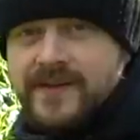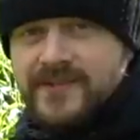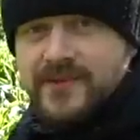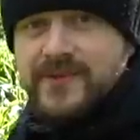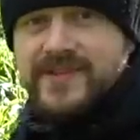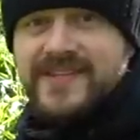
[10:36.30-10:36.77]

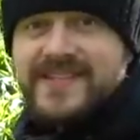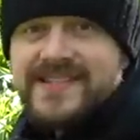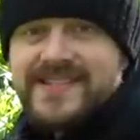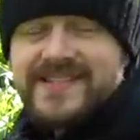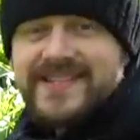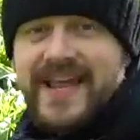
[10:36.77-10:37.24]
So in
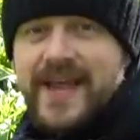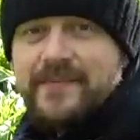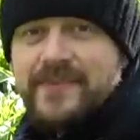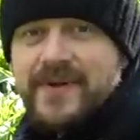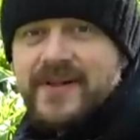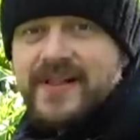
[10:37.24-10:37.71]
this
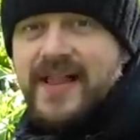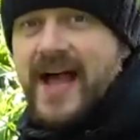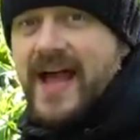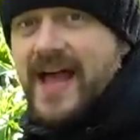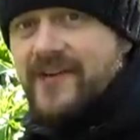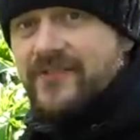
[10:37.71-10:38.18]
example,
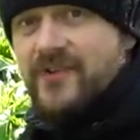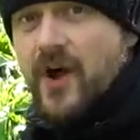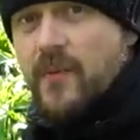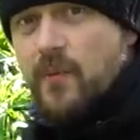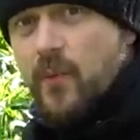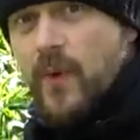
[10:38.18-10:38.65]
I have
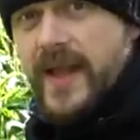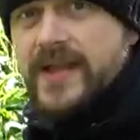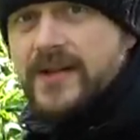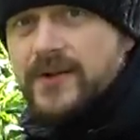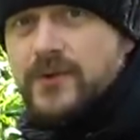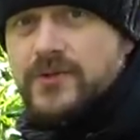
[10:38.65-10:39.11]
come
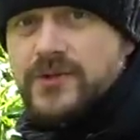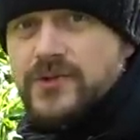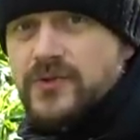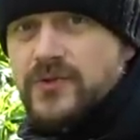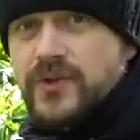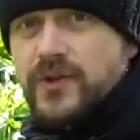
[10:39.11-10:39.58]
way closer
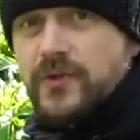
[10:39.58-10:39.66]
to the